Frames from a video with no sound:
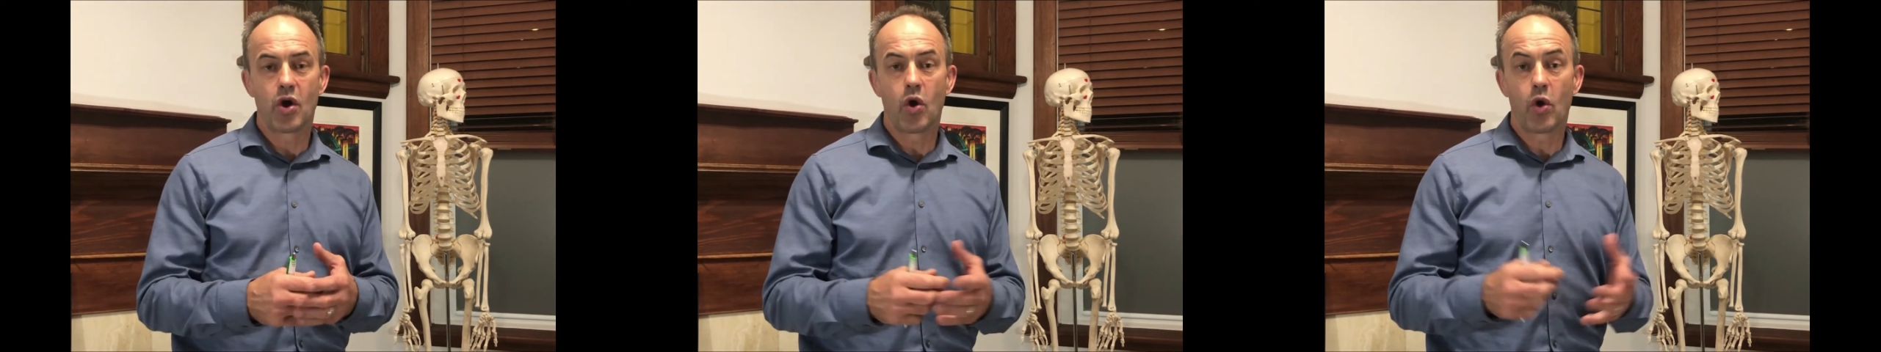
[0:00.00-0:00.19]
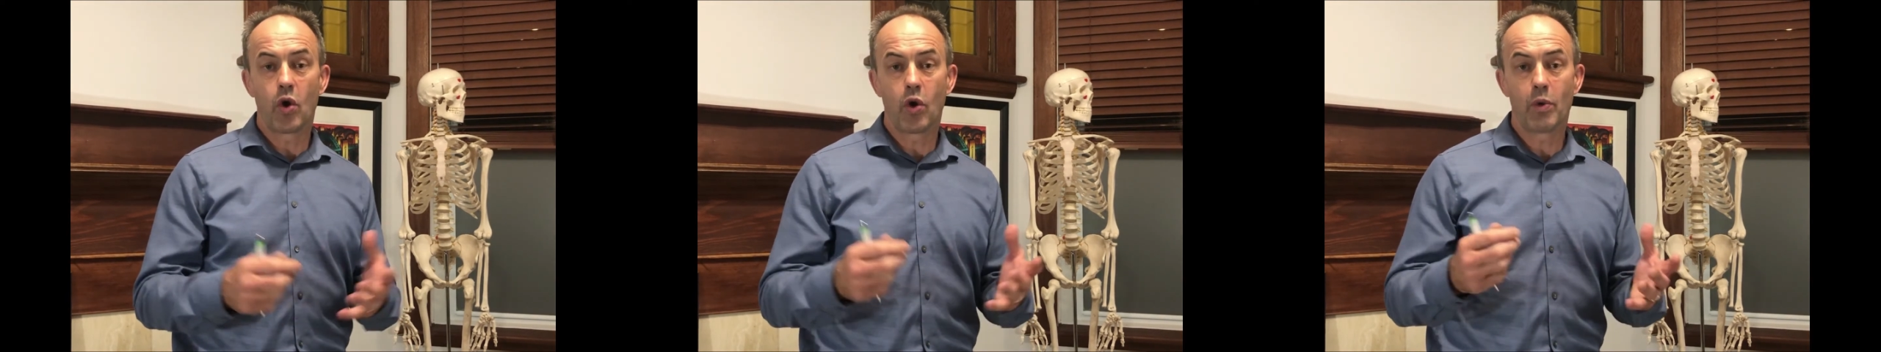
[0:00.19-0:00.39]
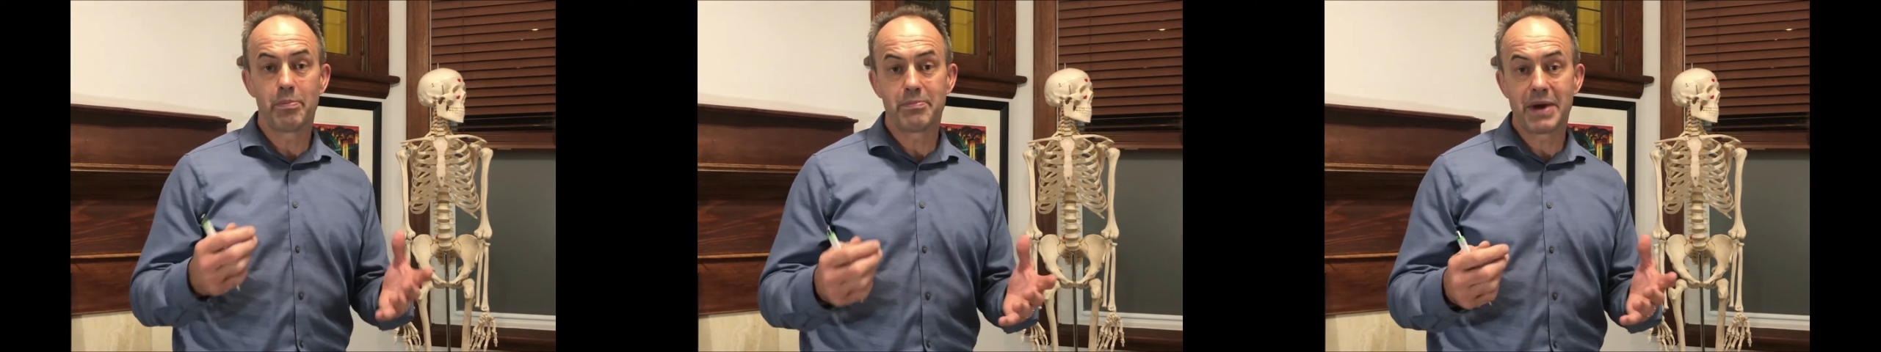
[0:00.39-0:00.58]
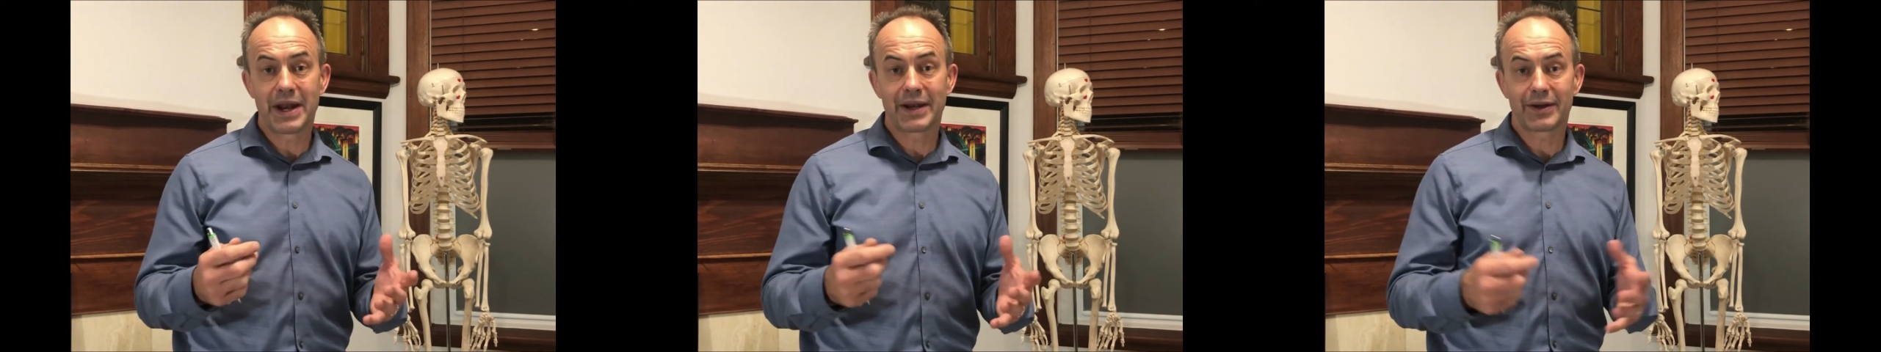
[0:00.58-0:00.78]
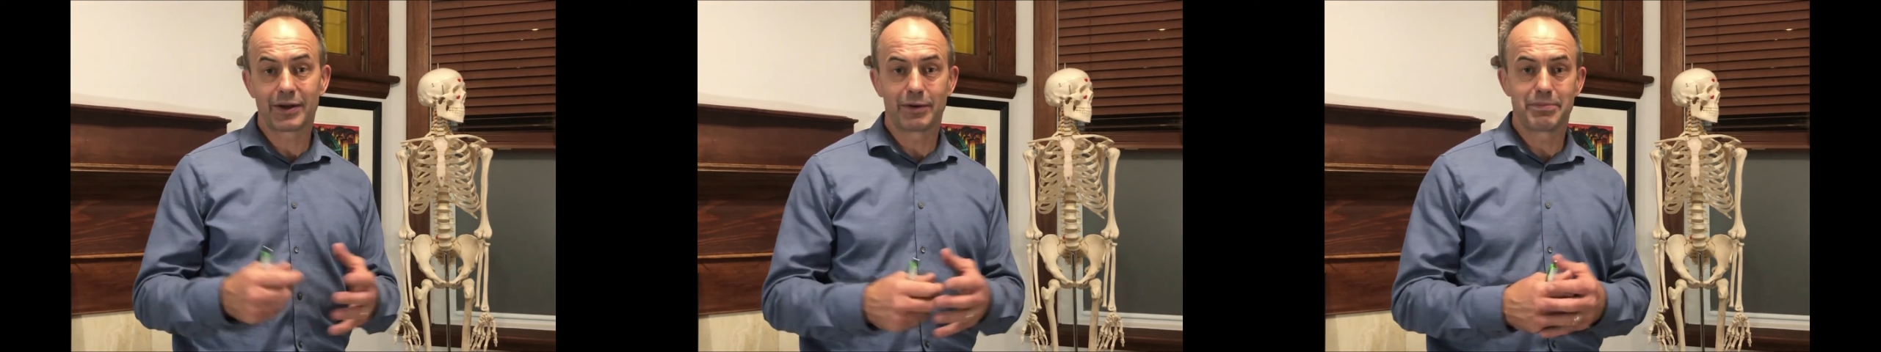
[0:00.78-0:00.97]
or
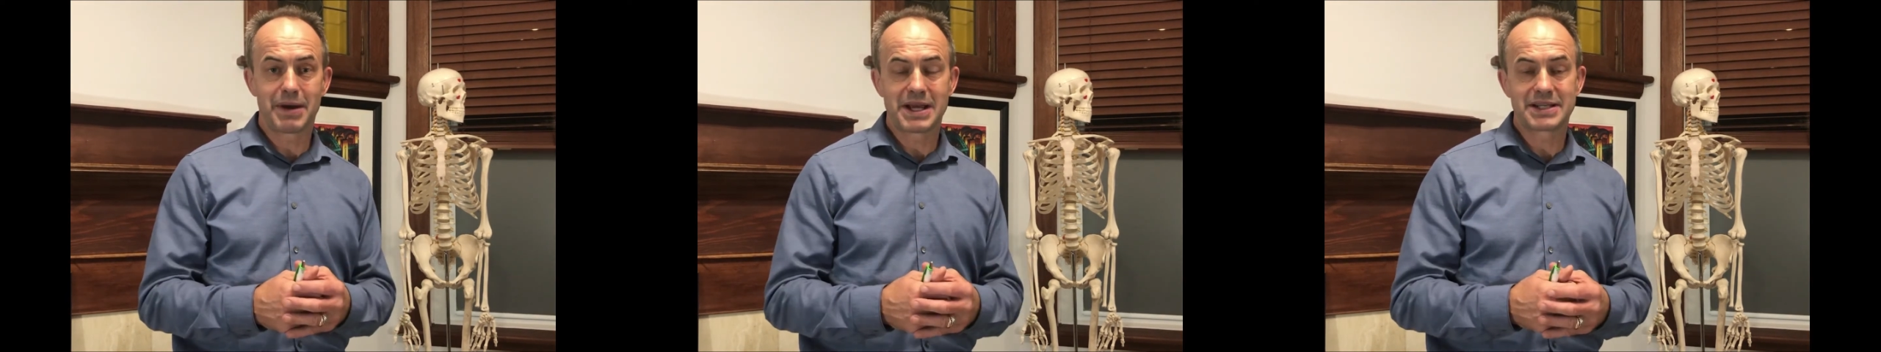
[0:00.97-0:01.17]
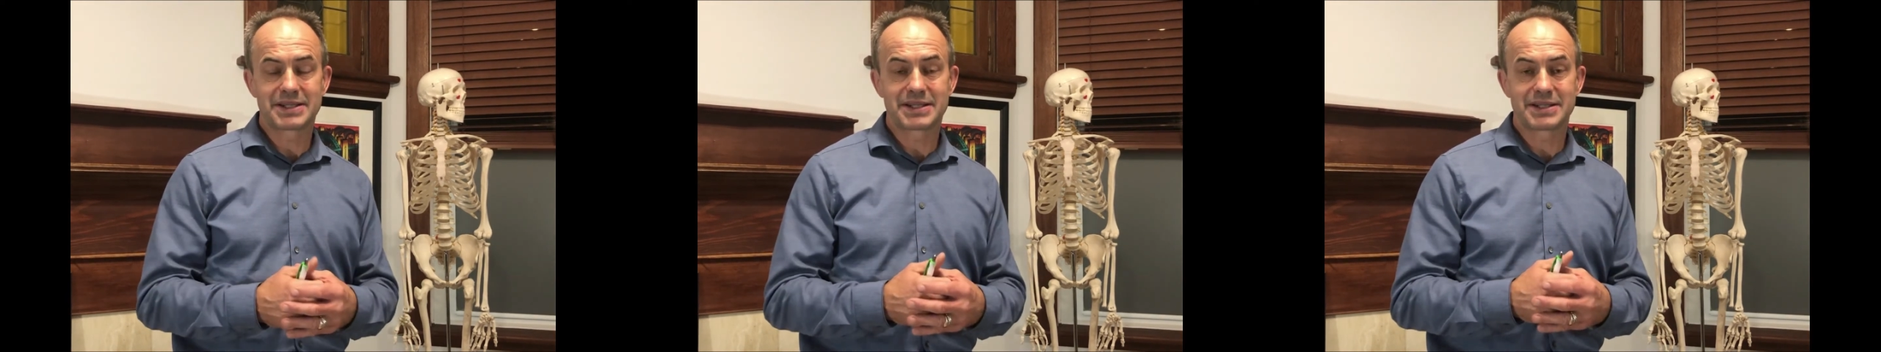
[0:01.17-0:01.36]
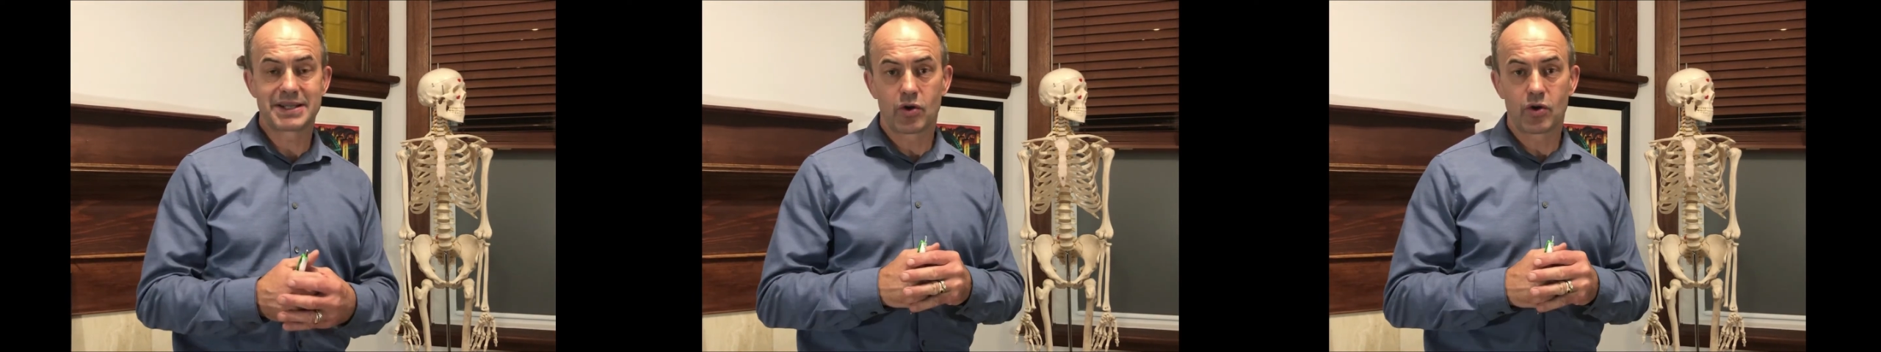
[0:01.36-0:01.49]
medical based